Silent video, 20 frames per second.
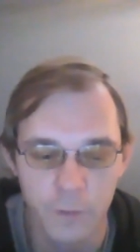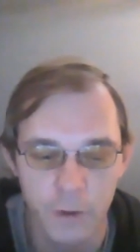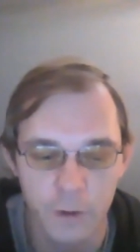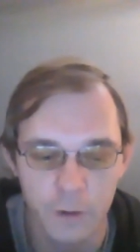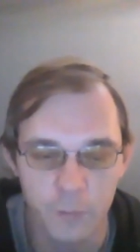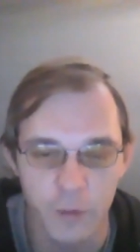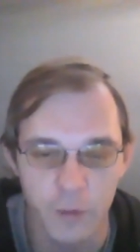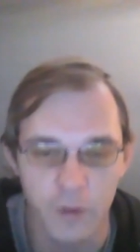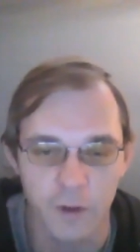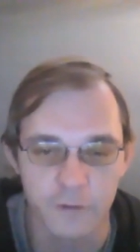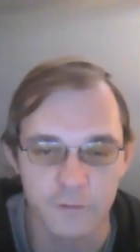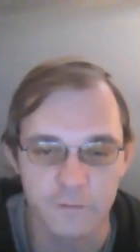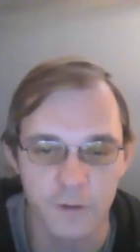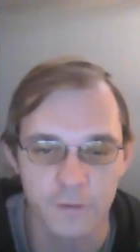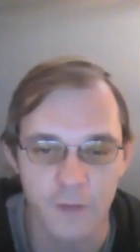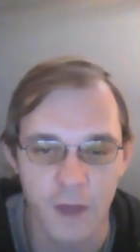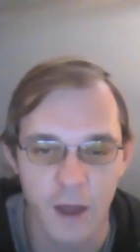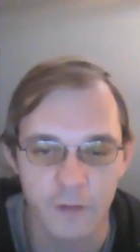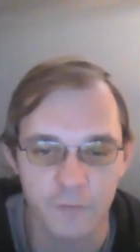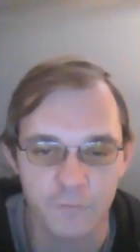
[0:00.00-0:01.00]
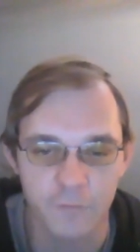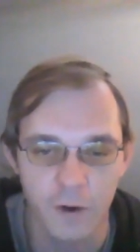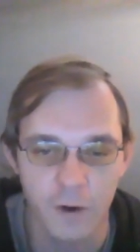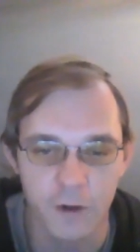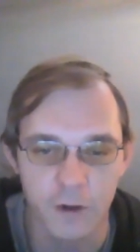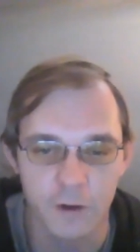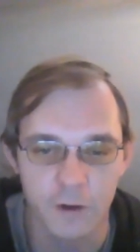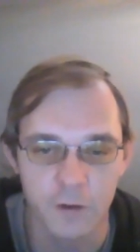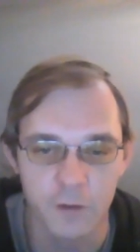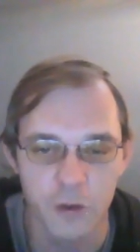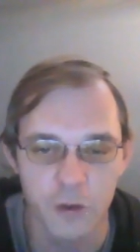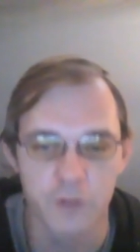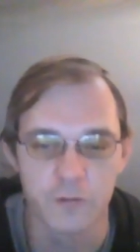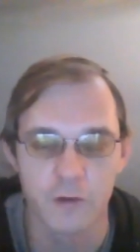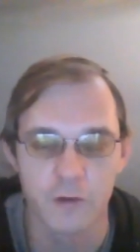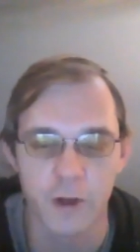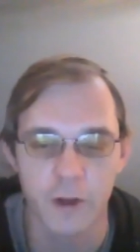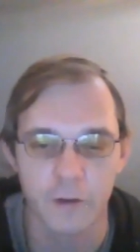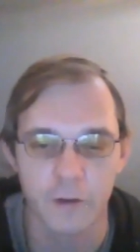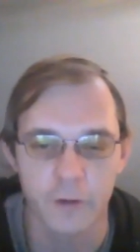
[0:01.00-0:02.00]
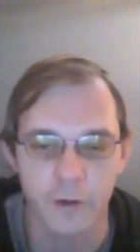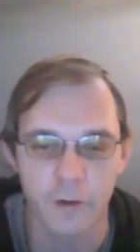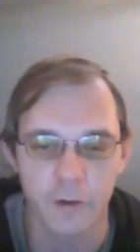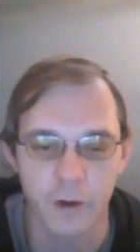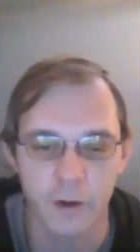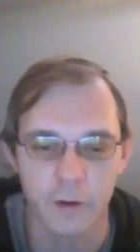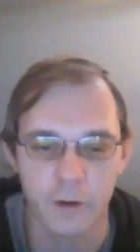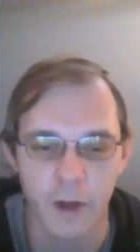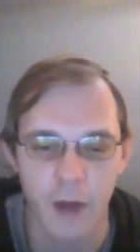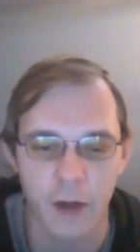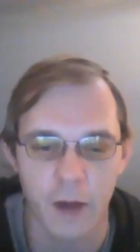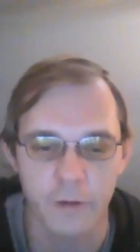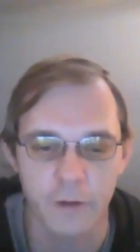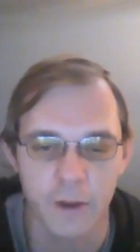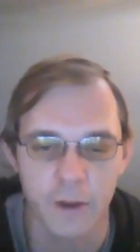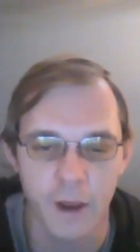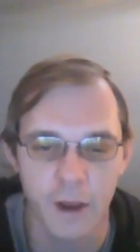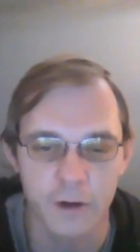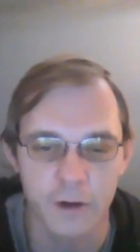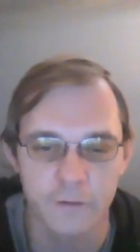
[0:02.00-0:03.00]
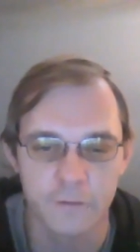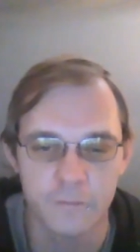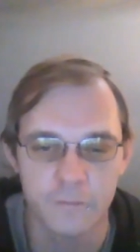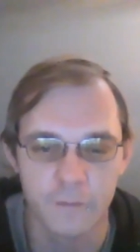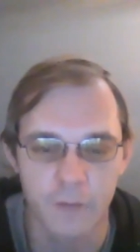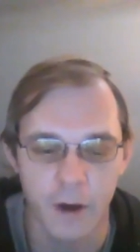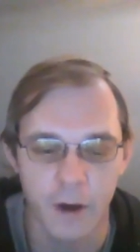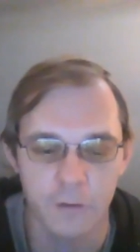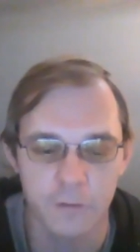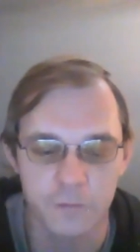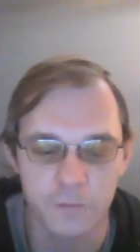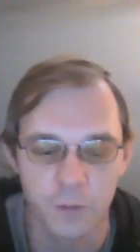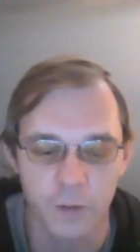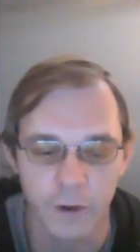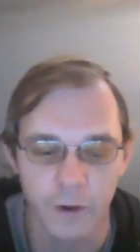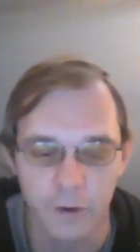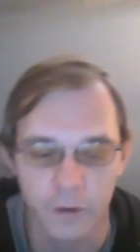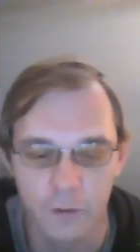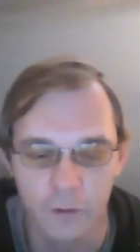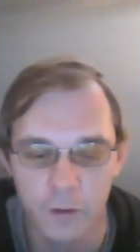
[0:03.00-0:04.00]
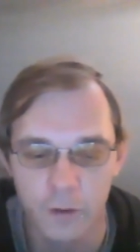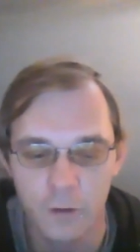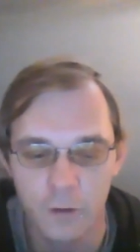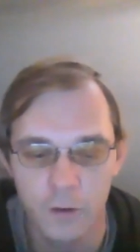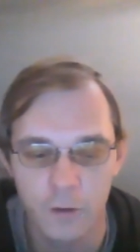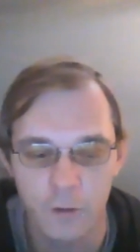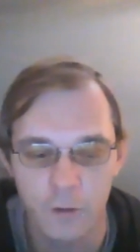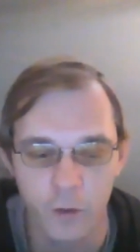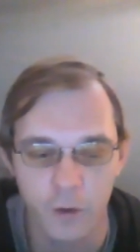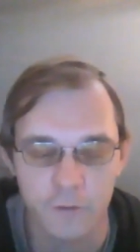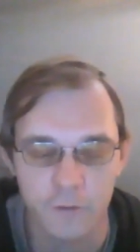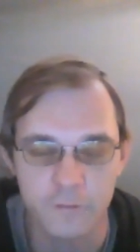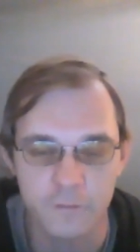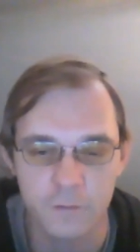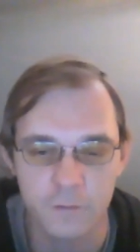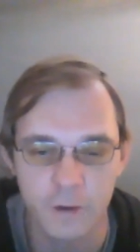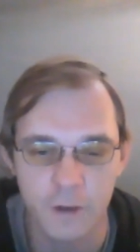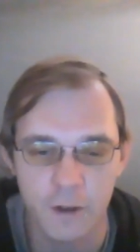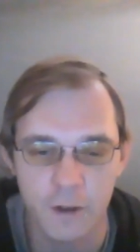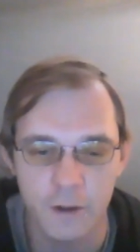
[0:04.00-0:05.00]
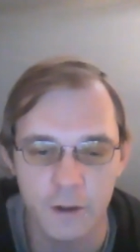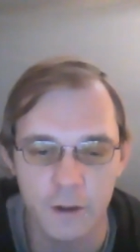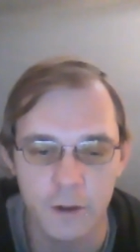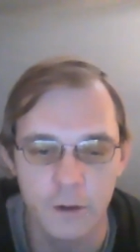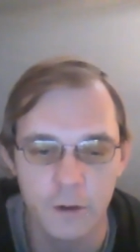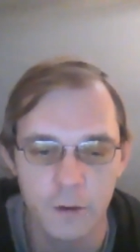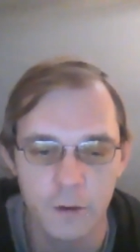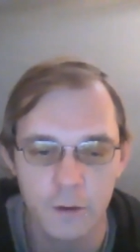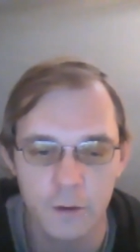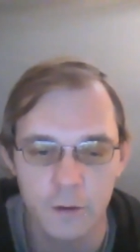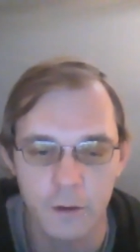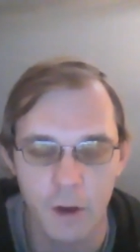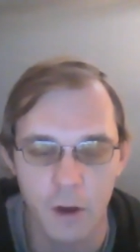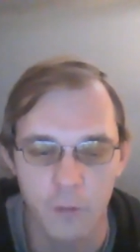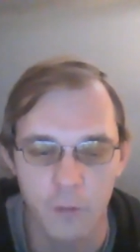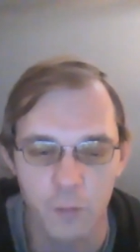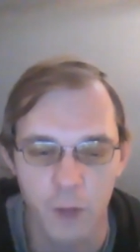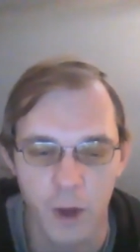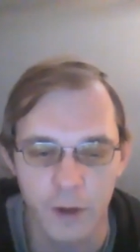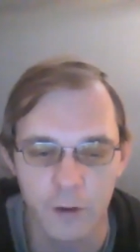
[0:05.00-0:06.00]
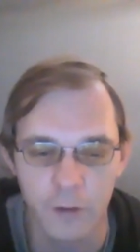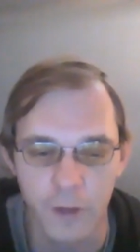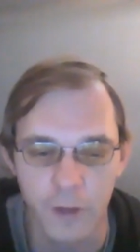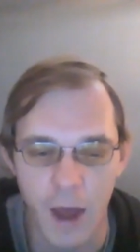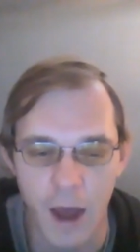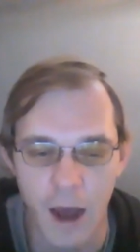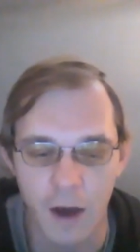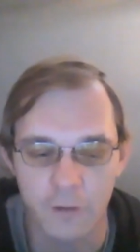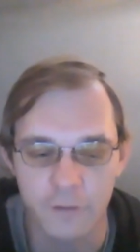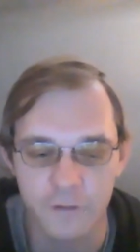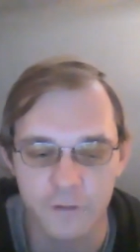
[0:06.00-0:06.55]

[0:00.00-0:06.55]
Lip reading: because then that funding could be reallocated elsewhere where it's needed. I know the Housing